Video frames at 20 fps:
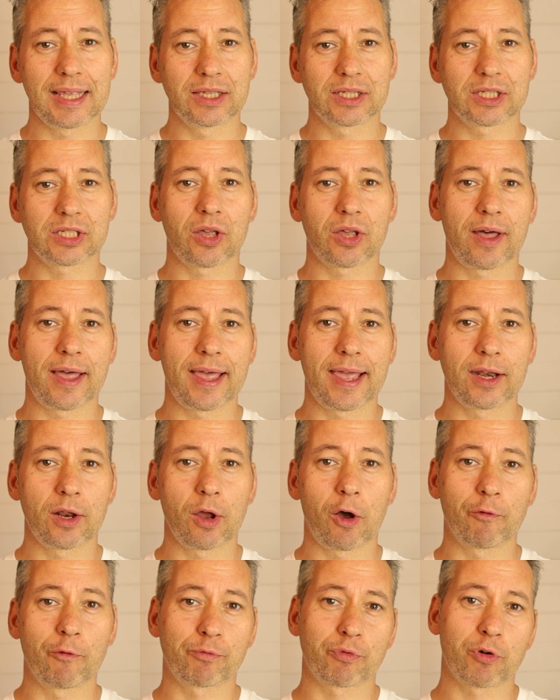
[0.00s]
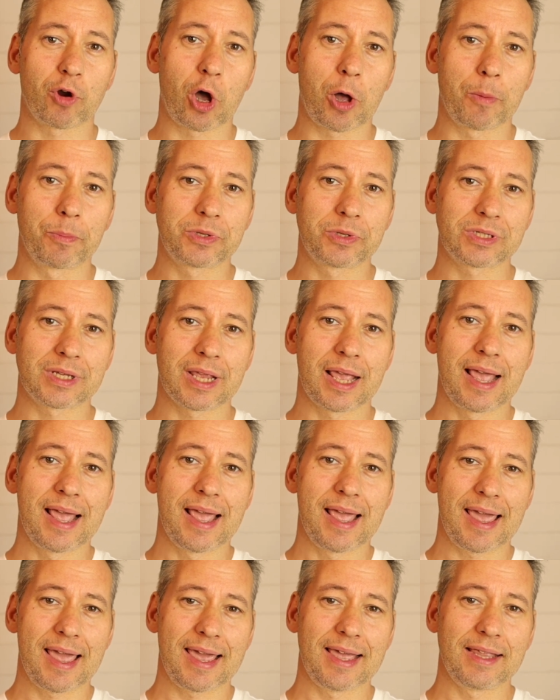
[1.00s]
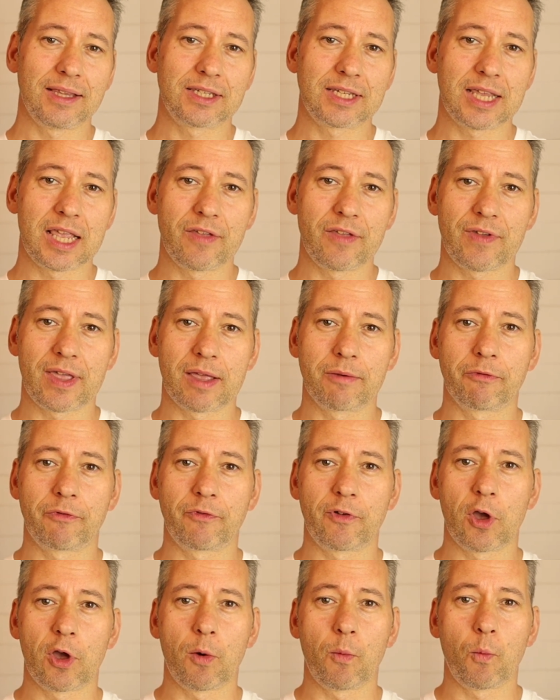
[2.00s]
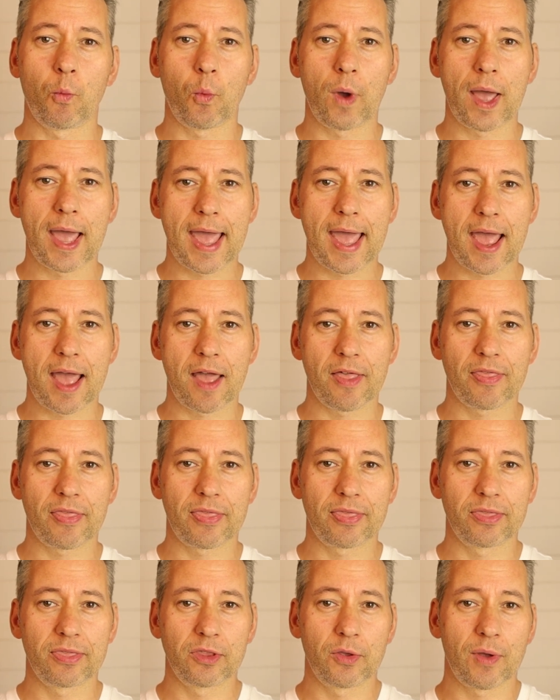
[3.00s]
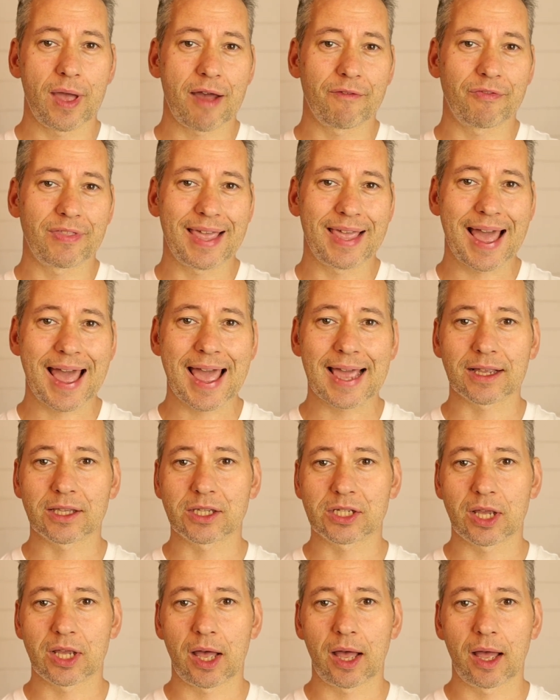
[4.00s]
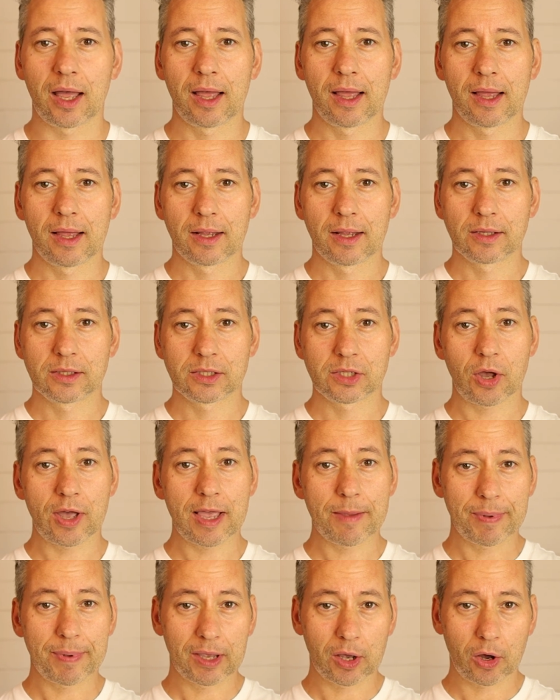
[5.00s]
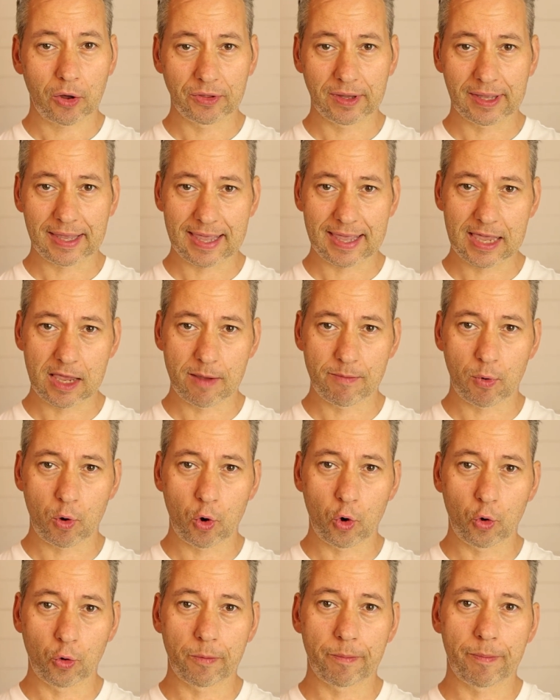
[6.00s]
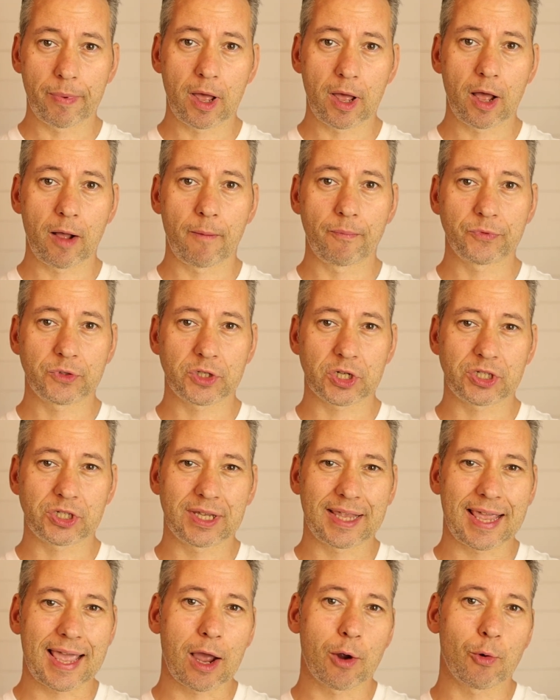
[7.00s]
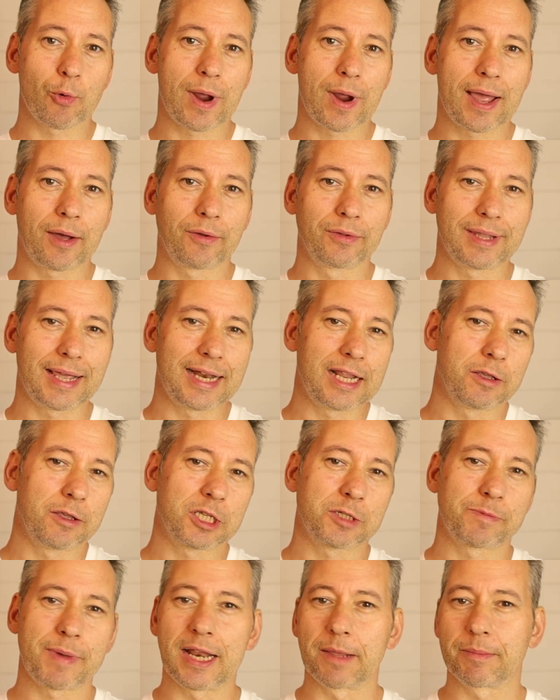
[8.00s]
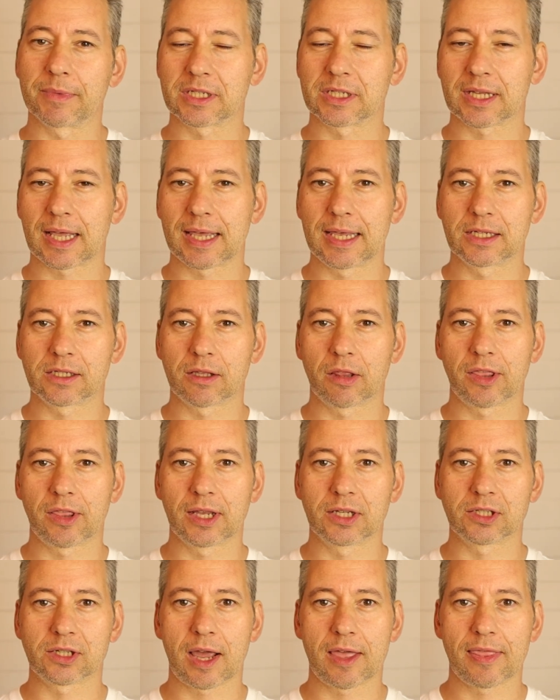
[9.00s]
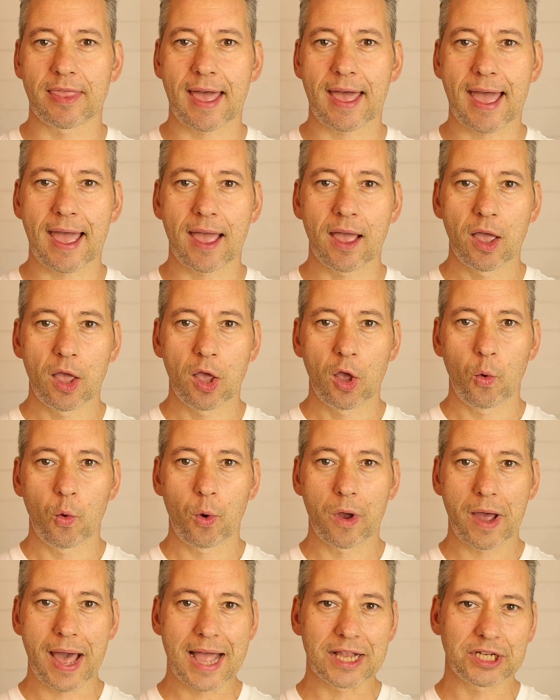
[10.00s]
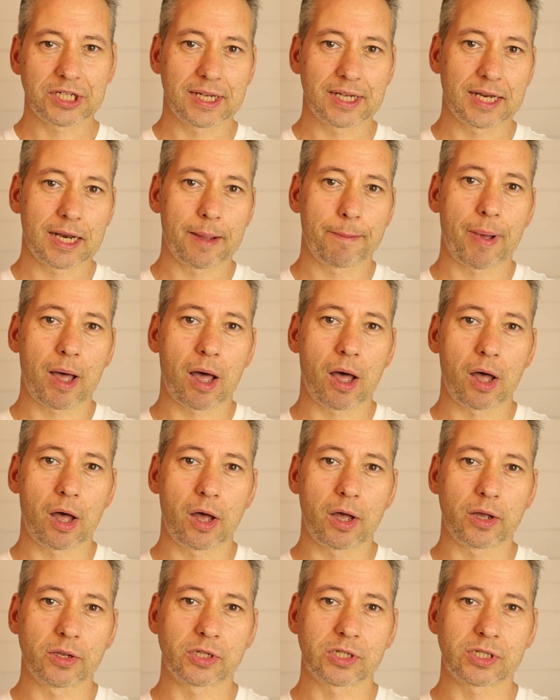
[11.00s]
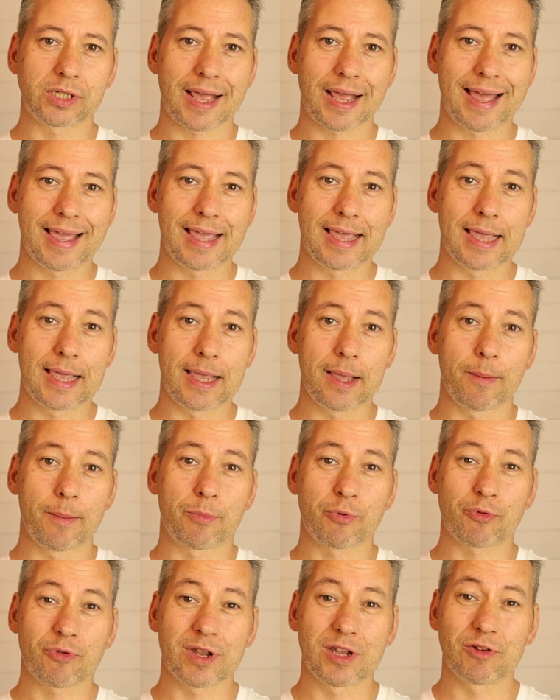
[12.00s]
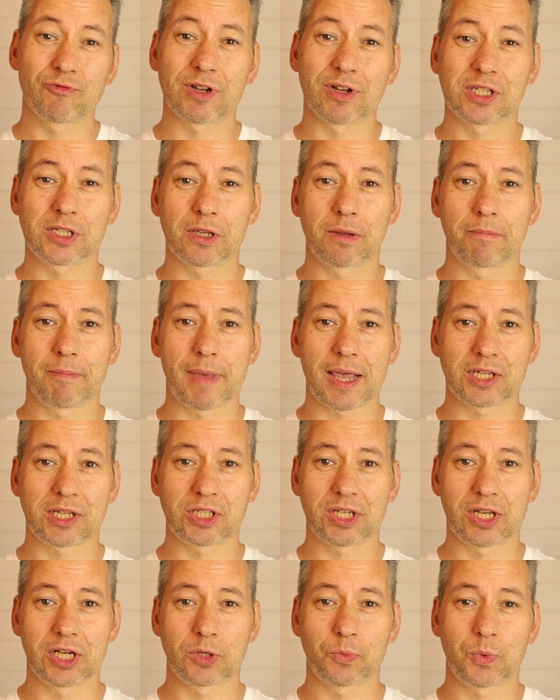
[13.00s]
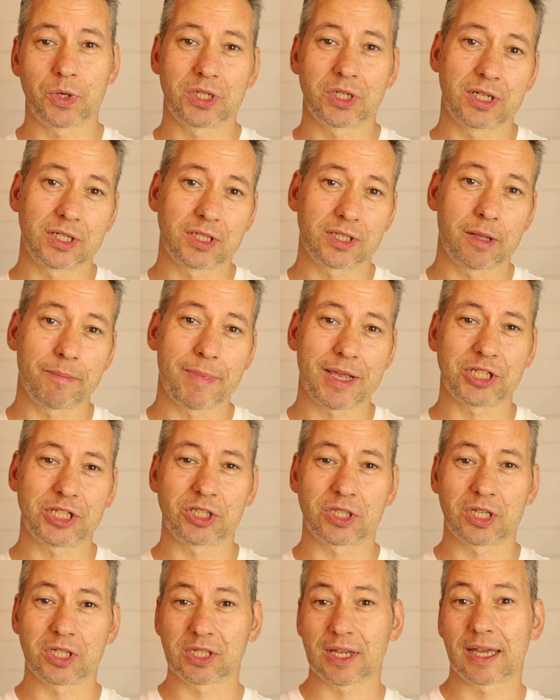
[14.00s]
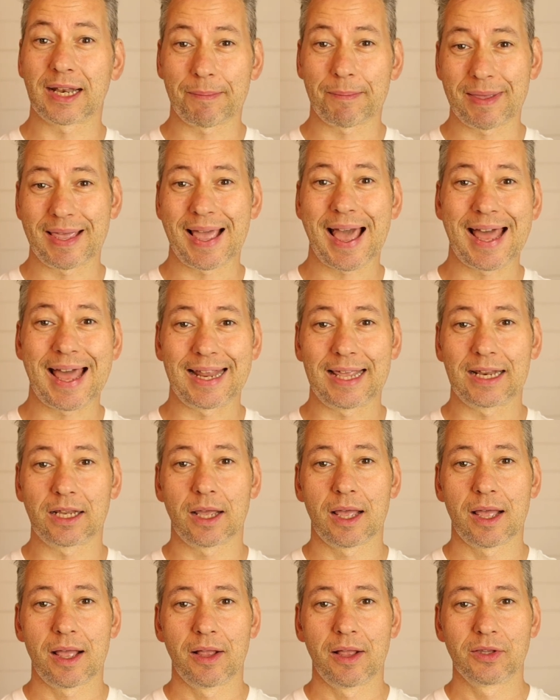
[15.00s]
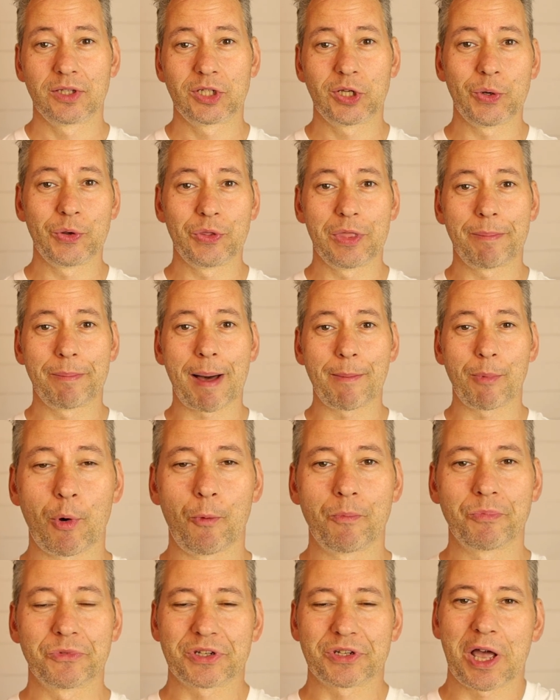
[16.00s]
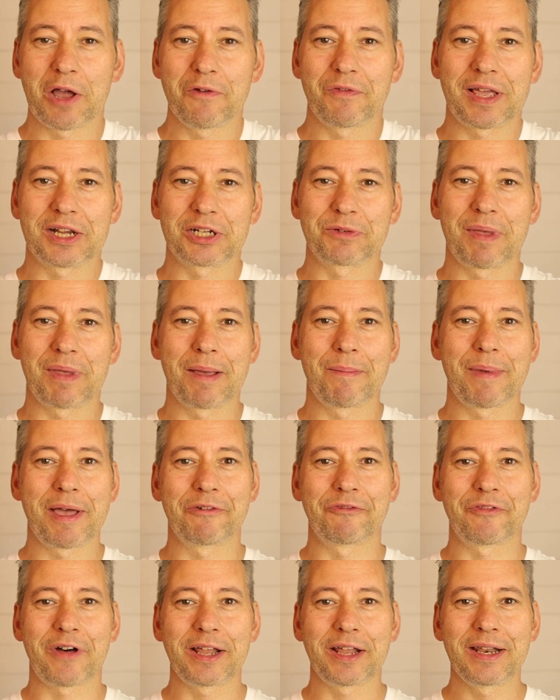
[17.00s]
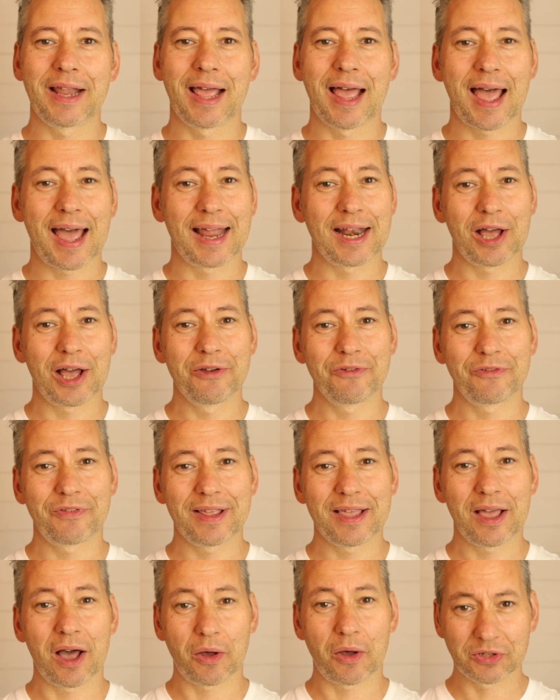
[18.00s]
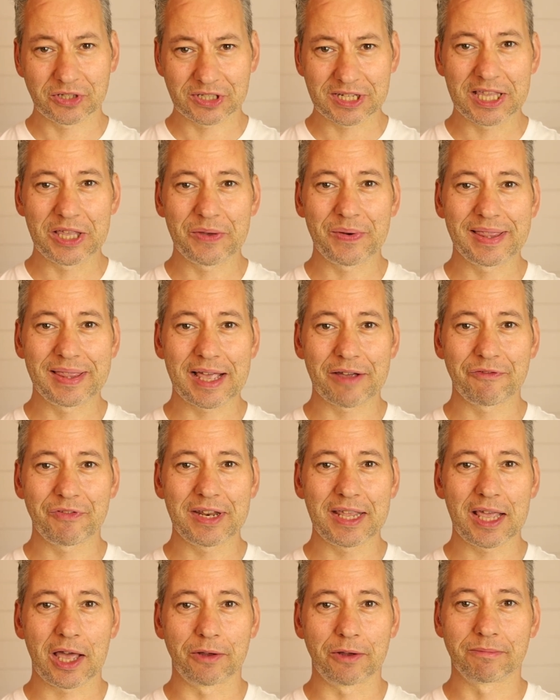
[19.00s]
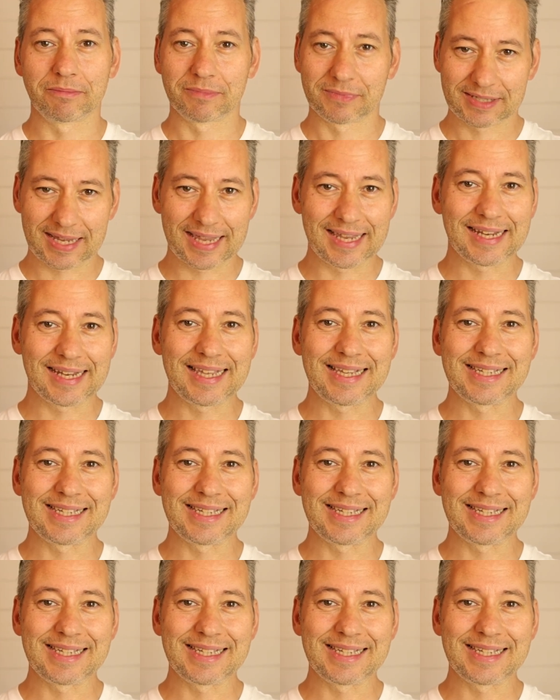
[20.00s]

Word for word: inside of props in T V and film, where you have the actor typing on the keyboard, but just to get around any spelling mistakes and things like that, we're actually going to pass a pre-written message, which is the message that's going to be added to the bubble. So hopefully that should be a bit of fun, and hopefully I'll see you in that video. Take it